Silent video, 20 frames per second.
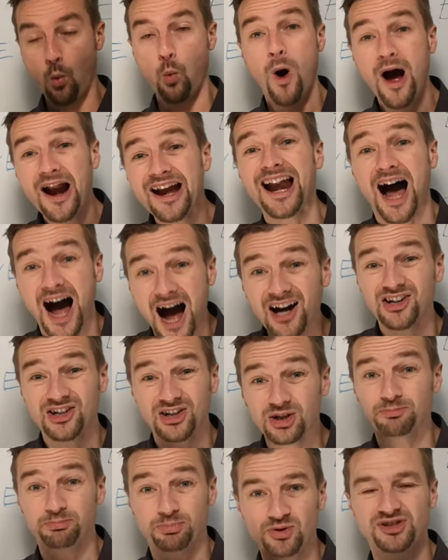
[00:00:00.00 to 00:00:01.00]

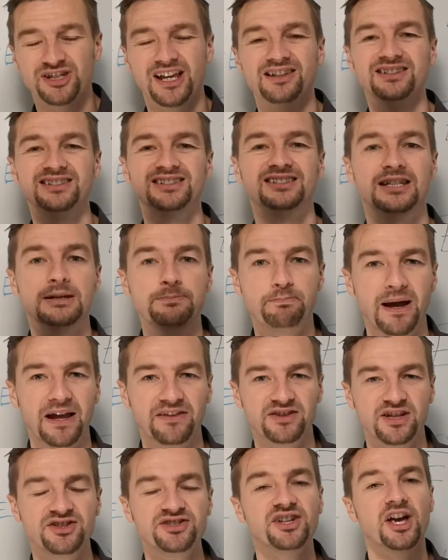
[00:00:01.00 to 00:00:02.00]
100%
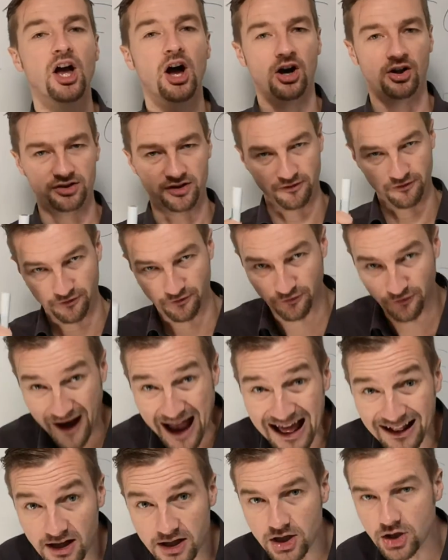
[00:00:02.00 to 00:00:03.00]
dependent on the
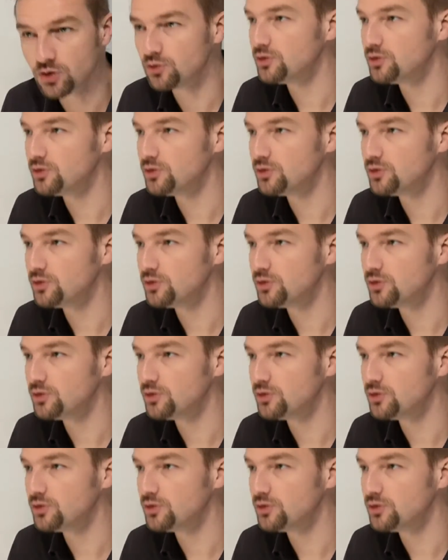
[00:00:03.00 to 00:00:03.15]
value